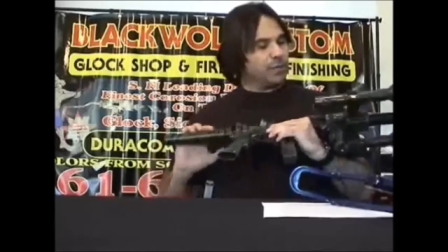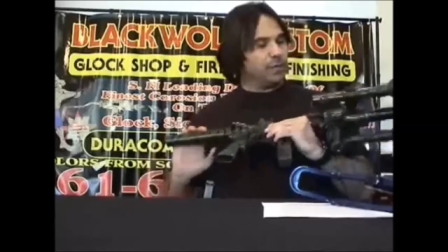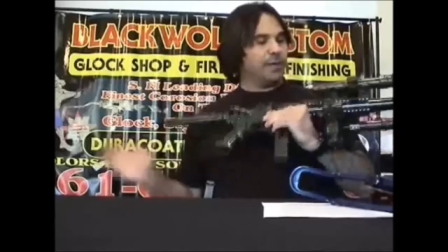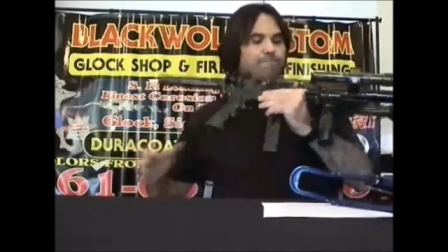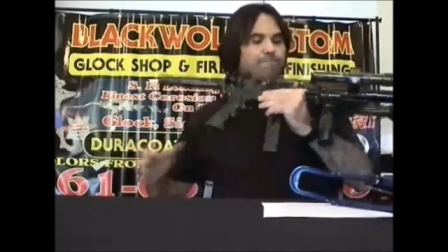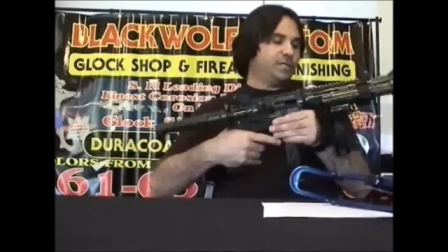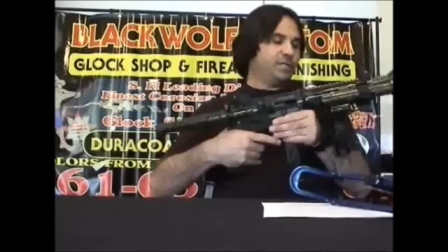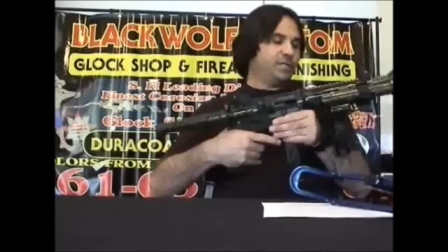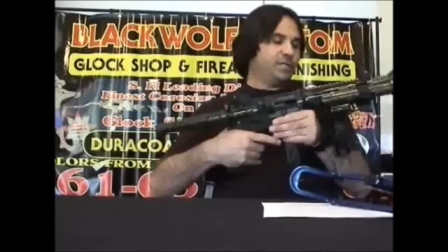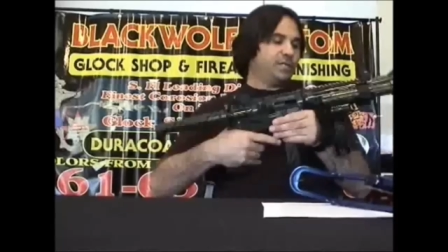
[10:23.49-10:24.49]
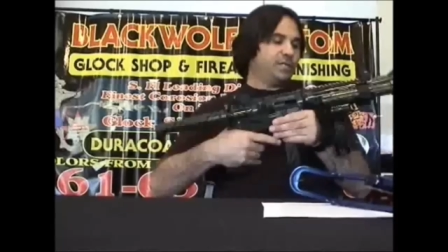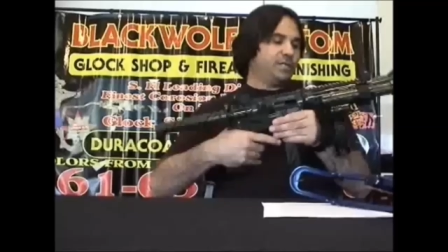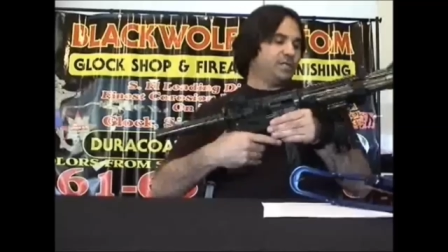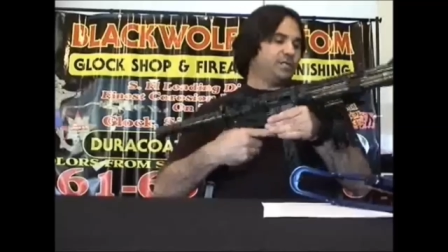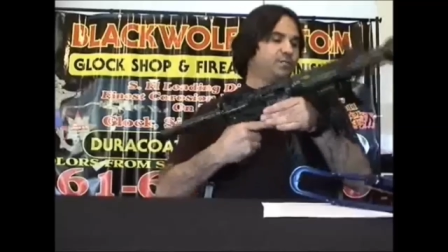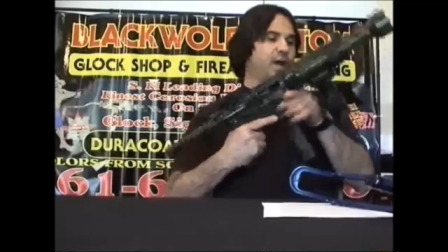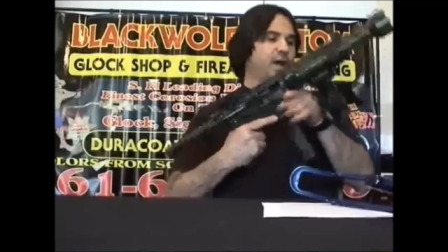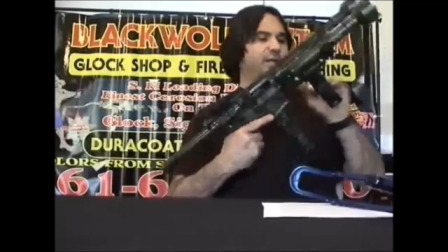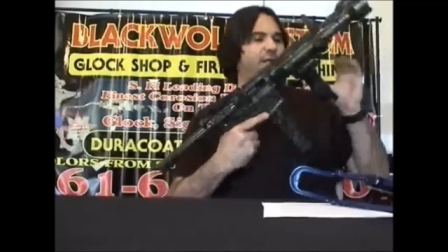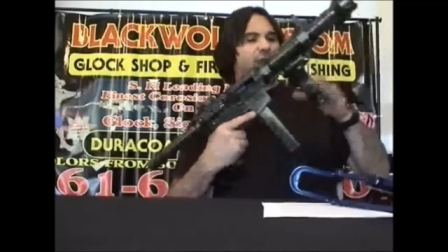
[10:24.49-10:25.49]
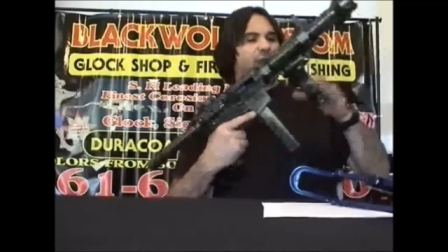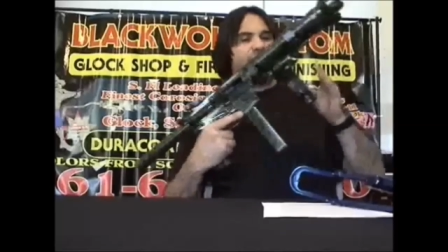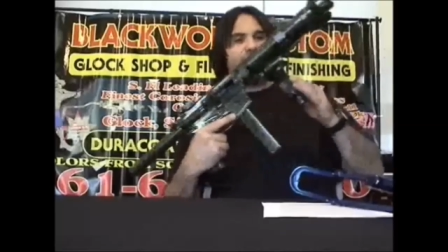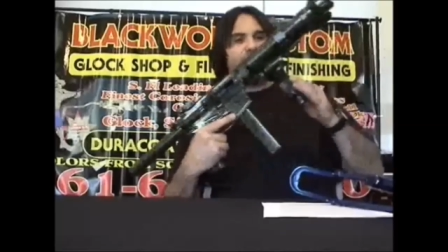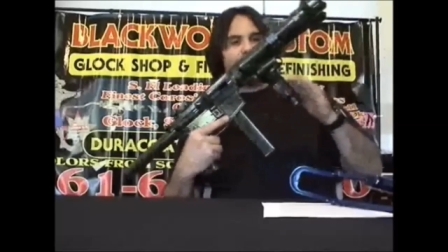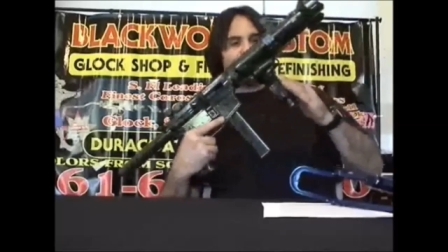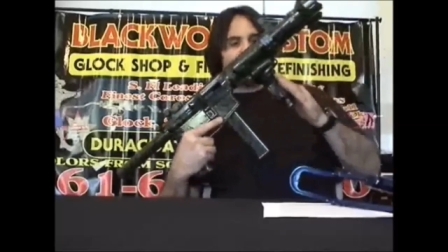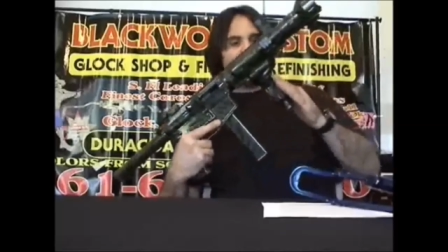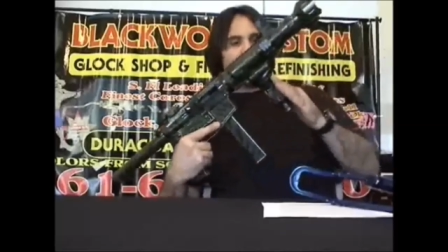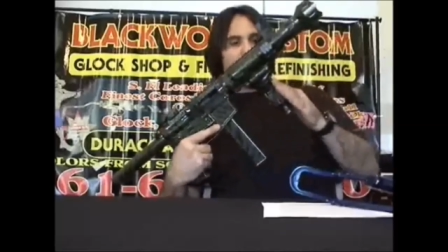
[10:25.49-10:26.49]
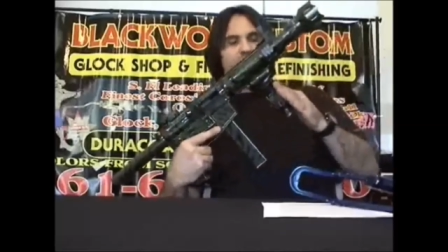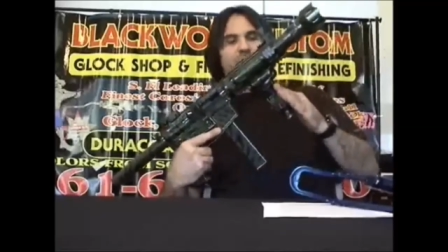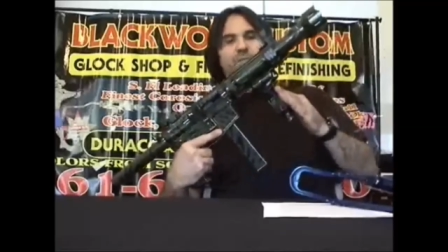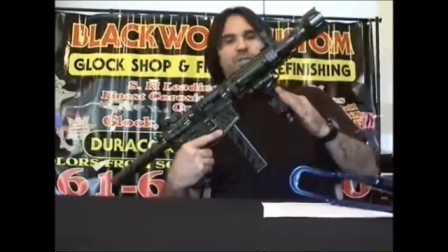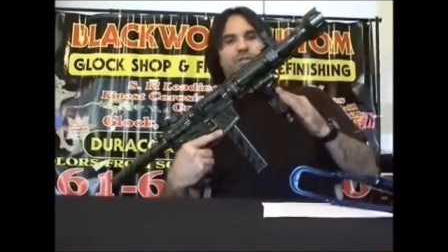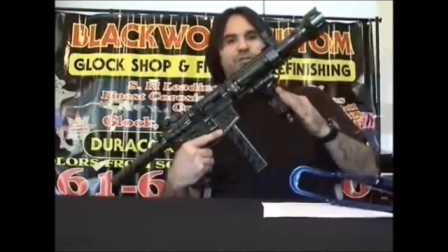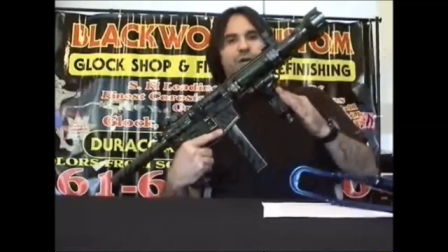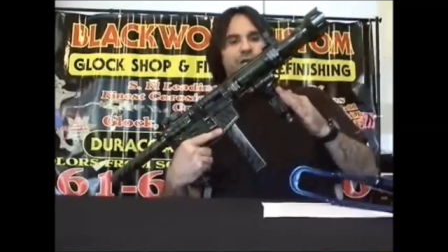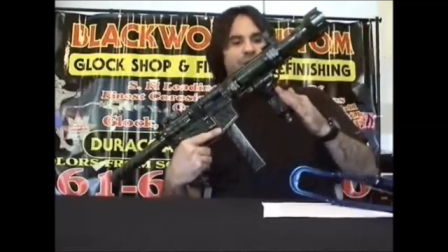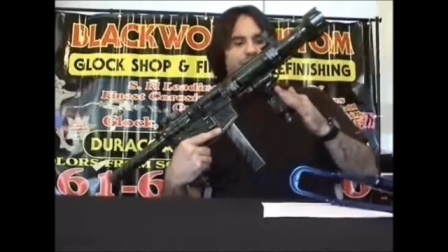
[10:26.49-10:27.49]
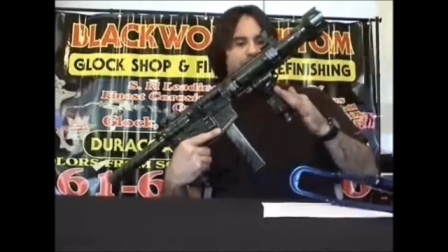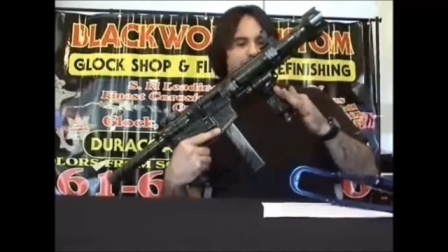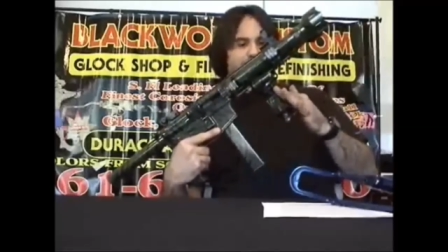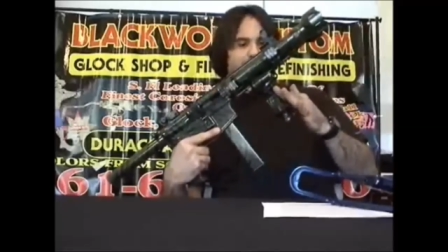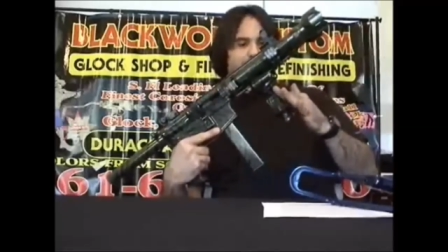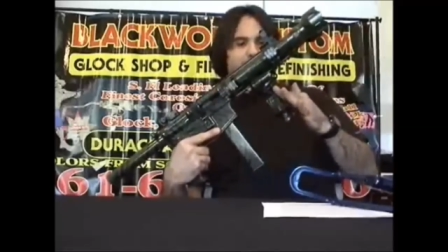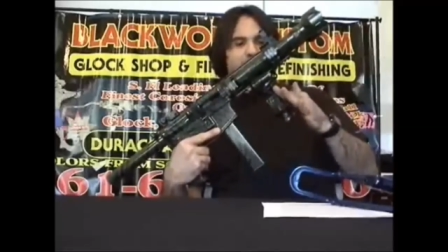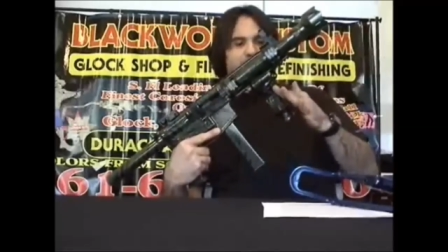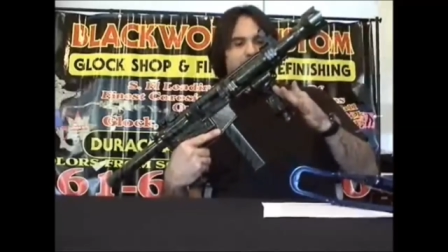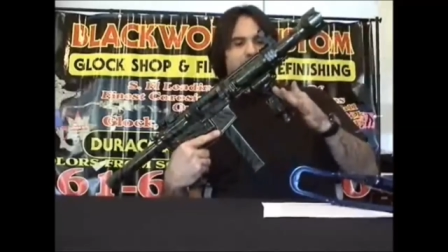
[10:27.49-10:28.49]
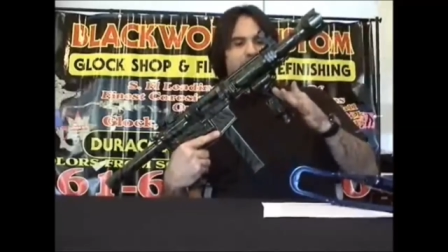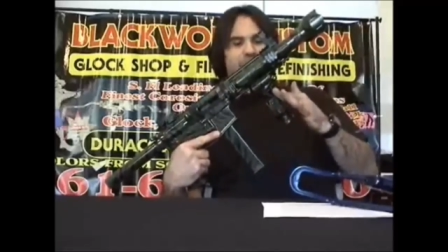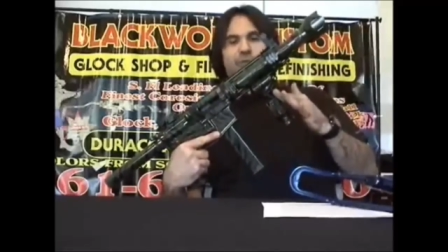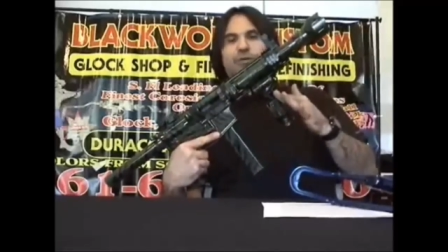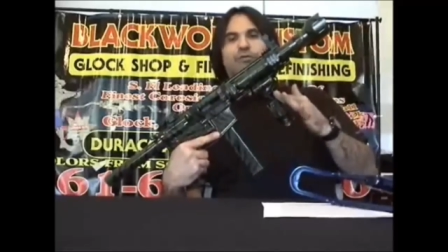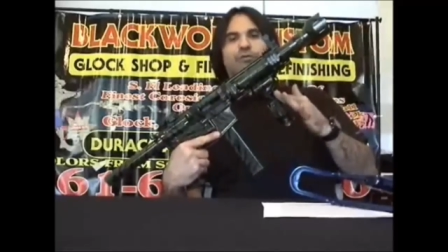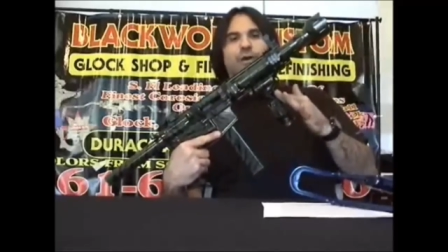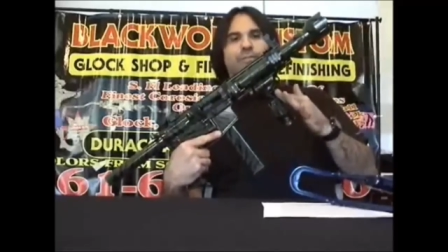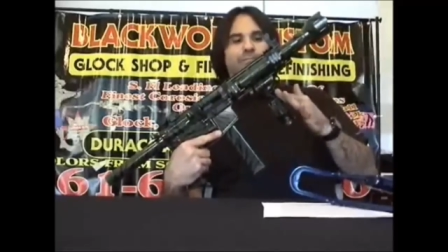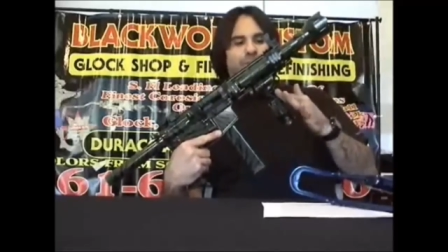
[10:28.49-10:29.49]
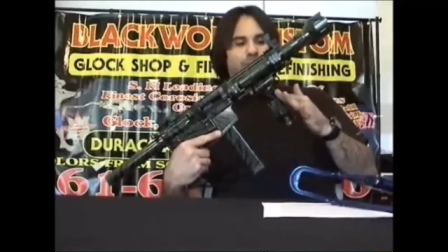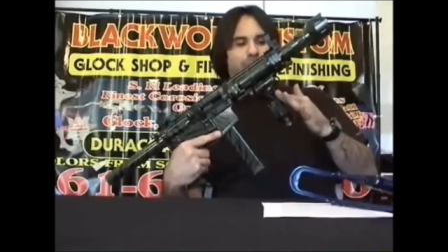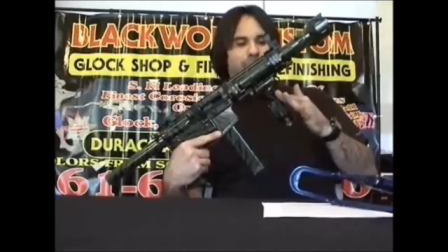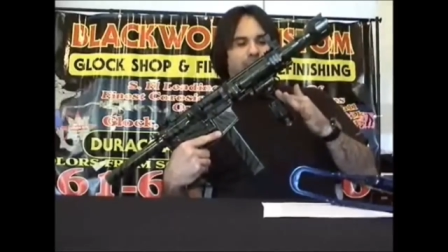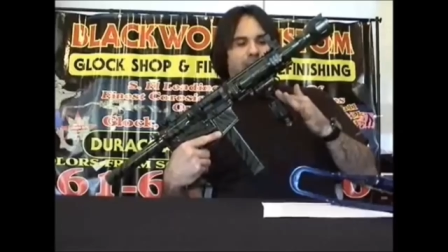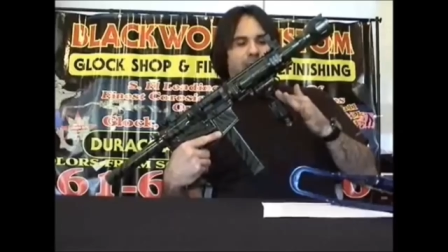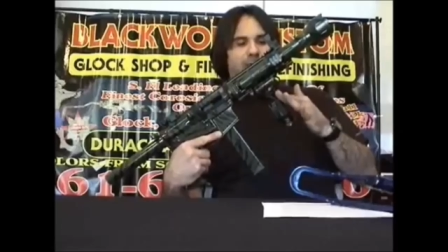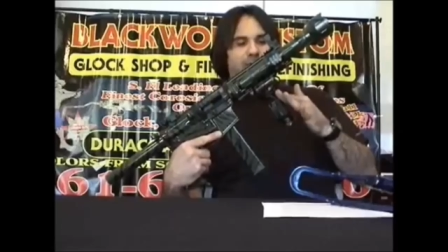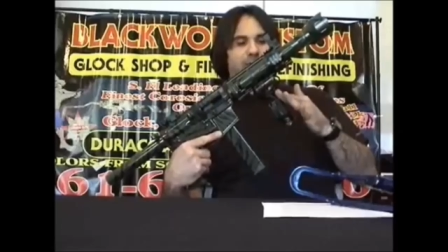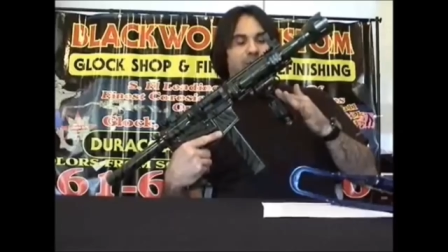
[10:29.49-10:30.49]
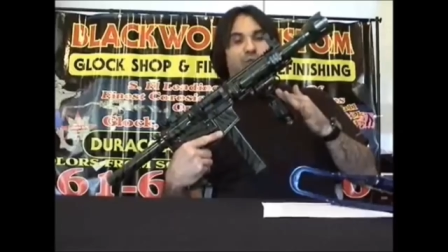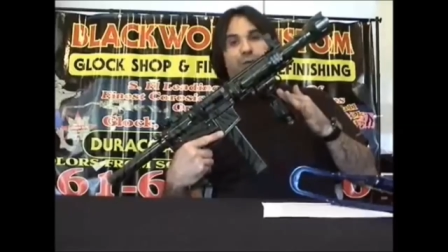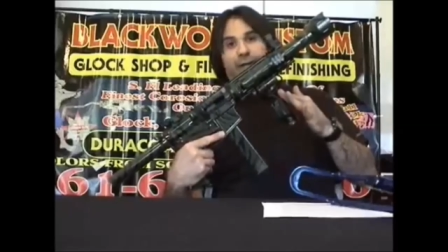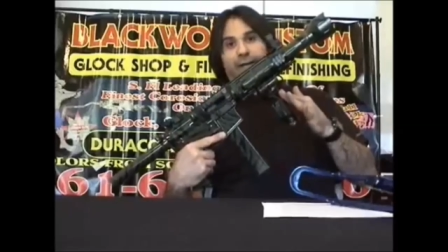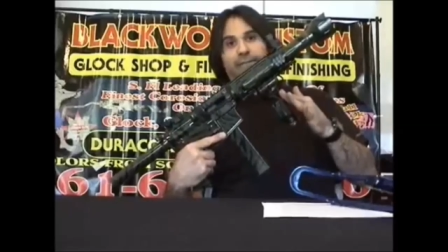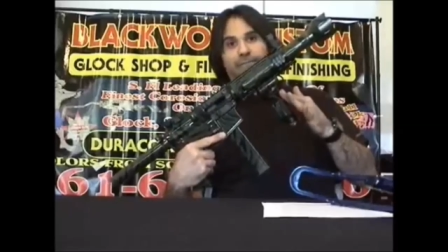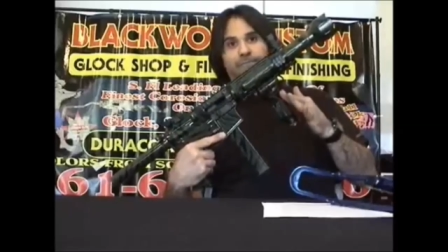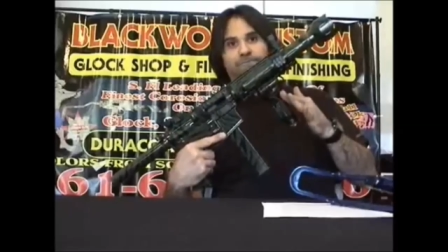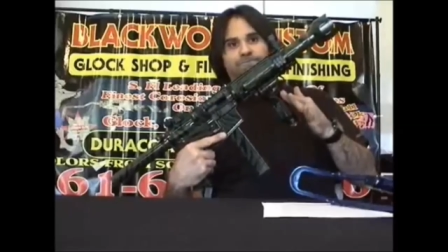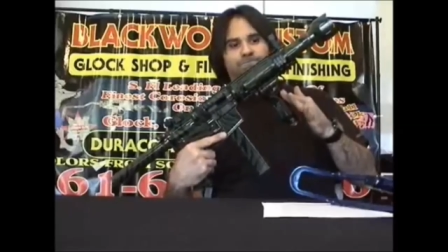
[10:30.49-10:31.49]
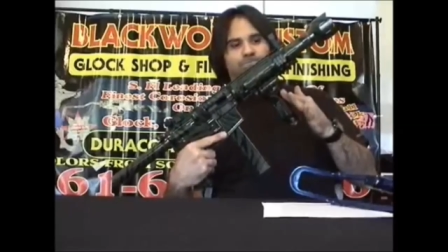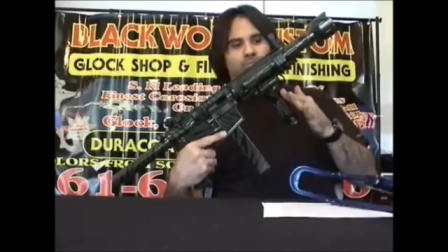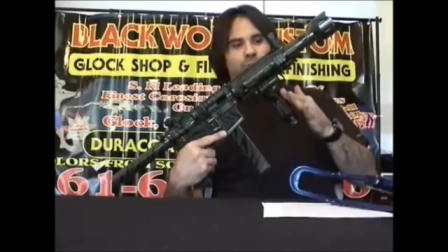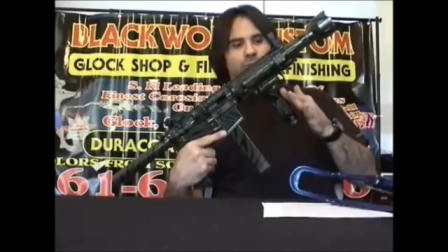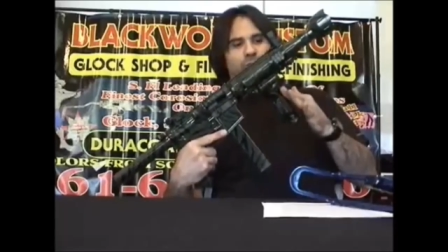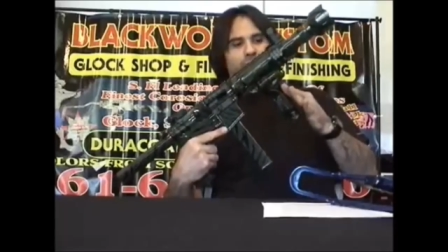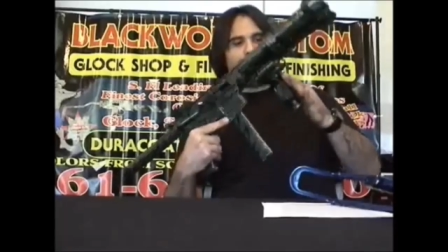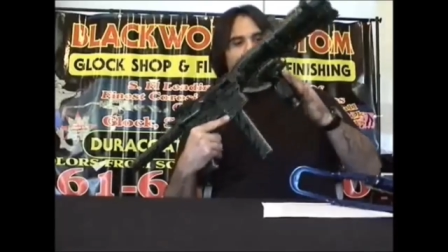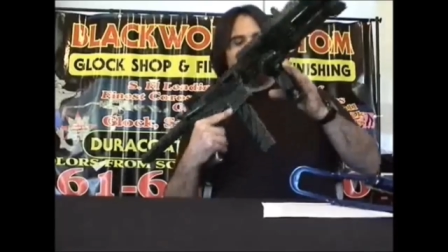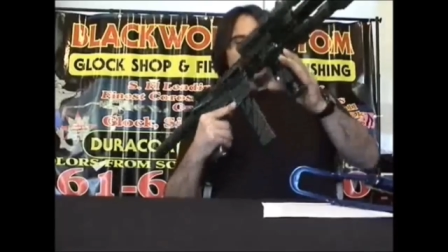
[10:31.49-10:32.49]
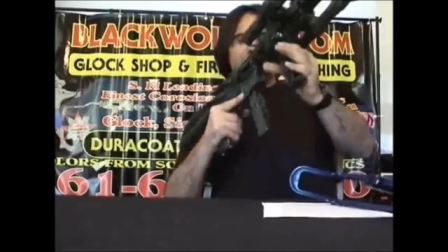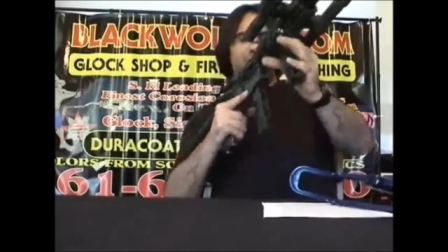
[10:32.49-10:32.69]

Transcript: So anyway, this right here is a Crimson Trace vertical grip. It's green. It